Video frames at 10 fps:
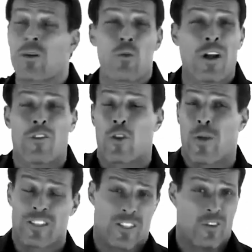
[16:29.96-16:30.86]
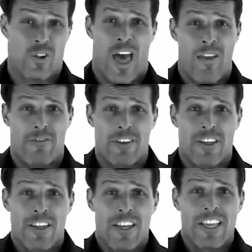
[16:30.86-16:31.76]
going to work for the rest of your life.
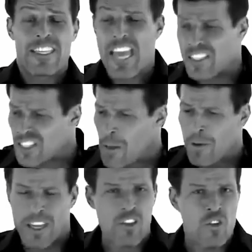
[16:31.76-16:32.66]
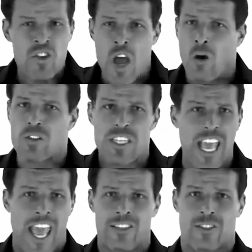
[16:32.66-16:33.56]
Get somebody who knows
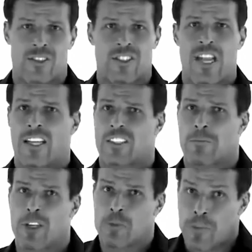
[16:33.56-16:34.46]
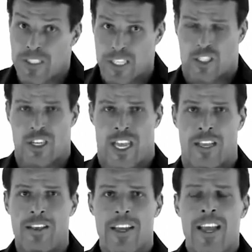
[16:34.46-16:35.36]
the answers, not somebody who's
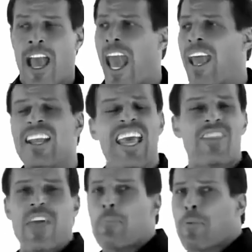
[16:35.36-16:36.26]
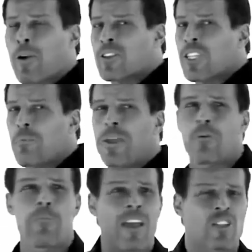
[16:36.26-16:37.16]
positioning, and get that person to be your
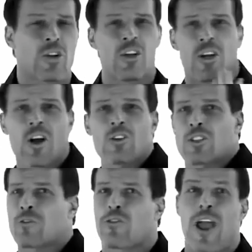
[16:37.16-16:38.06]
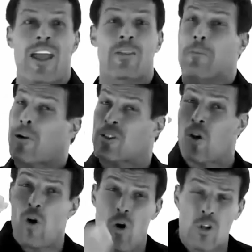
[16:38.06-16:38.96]
mentor, your coach, your friend, the person
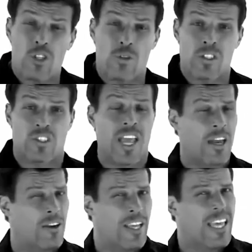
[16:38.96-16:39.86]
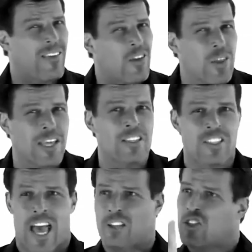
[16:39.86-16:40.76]
to hold you to a standard and give you the
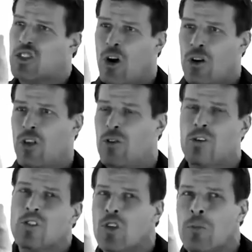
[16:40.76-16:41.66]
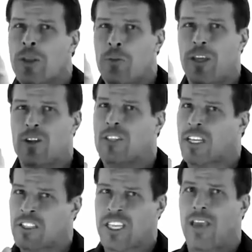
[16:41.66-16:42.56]
insights, show you those 2 millimeters that
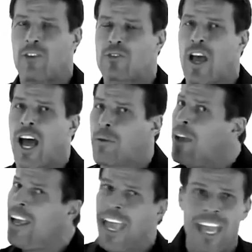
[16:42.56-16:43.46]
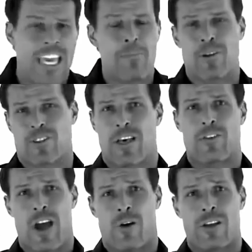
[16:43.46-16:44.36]
can save you time and keep
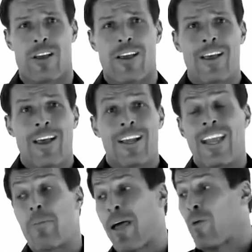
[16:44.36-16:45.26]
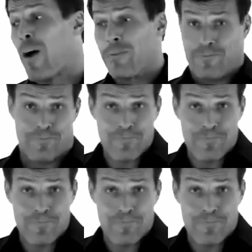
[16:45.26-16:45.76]
yourself going. Now, by the way,